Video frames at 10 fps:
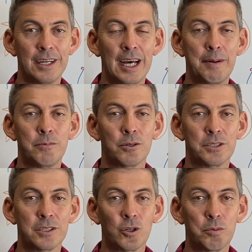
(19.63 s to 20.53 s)
I'm Dr.
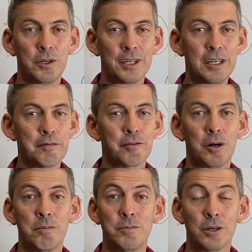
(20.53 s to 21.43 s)
Schalk Burger
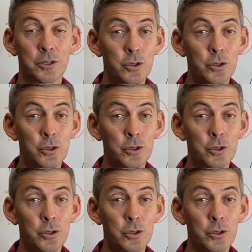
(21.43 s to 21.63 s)
from Dr.